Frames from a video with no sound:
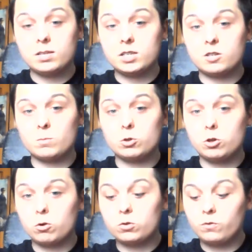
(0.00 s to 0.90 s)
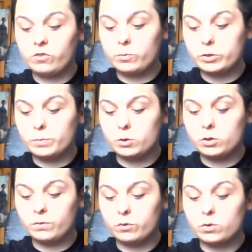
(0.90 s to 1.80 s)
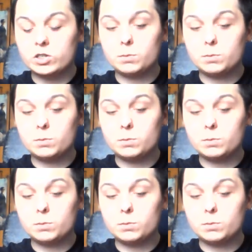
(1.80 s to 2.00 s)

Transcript: The cinematography was beautiful,